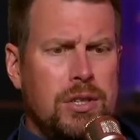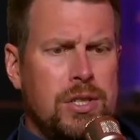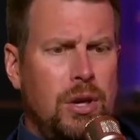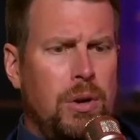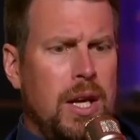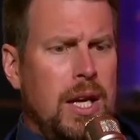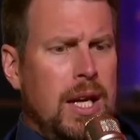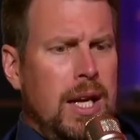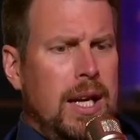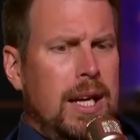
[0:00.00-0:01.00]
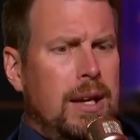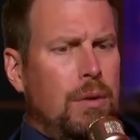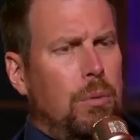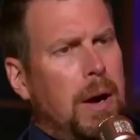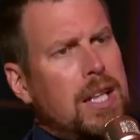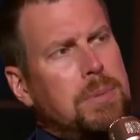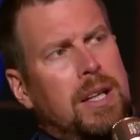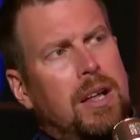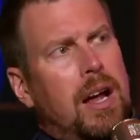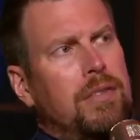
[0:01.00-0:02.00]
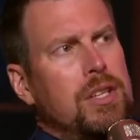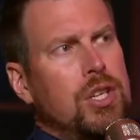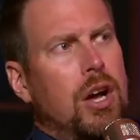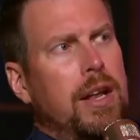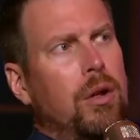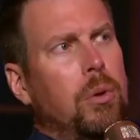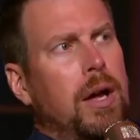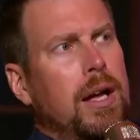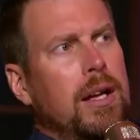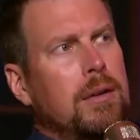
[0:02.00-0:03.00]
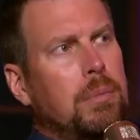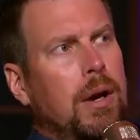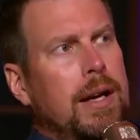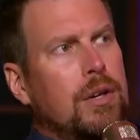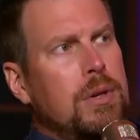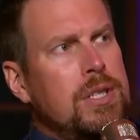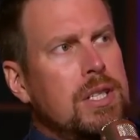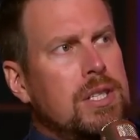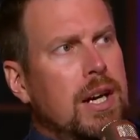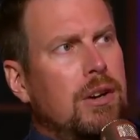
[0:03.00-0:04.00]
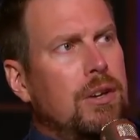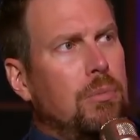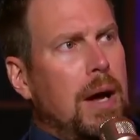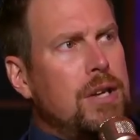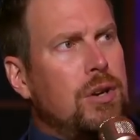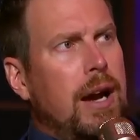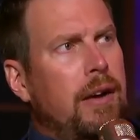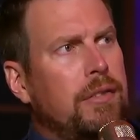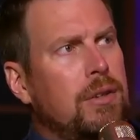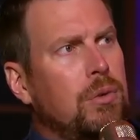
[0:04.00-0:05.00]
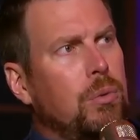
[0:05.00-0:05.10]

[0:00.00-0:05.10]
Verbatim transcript: So it reminds me a lot of the John Elway, Brian Griese scenario in my draft,